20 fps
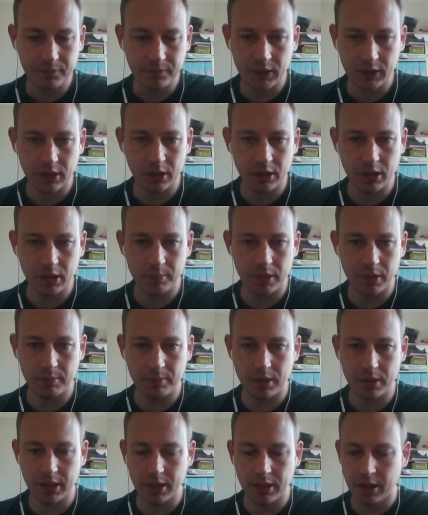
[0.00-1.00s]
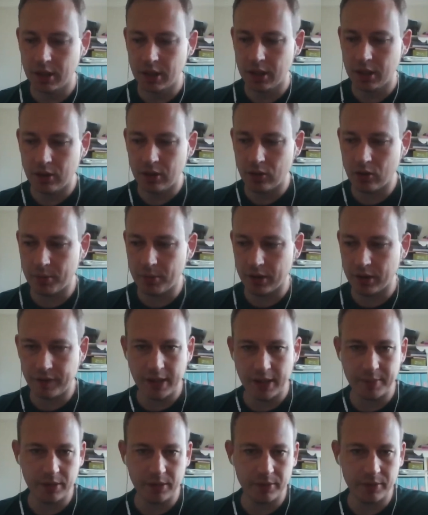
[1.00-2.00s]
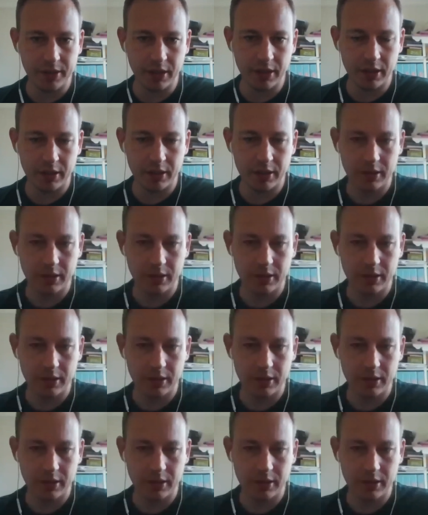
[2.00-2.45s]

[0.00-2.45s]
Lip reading: You know, all my family were there.